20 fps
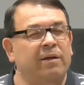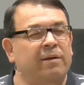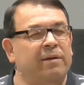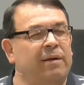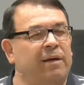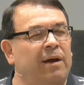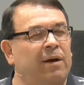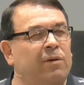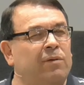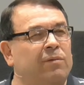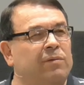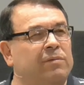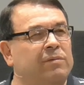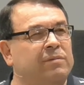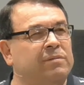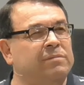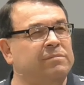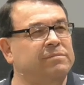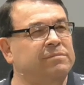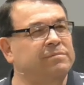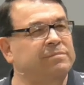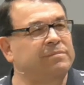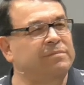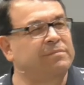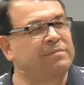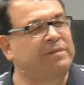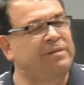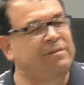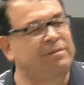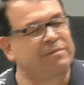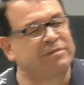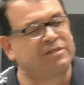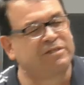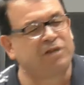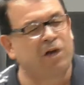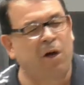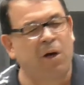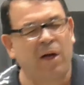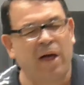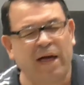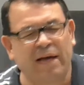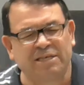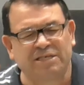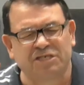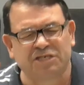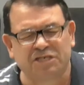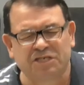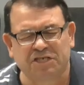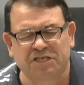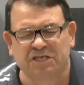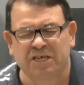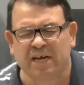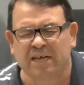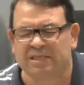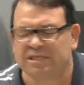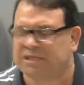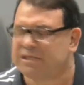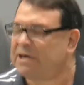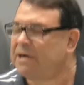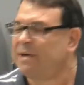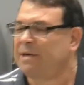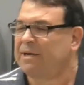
know, Saul had such,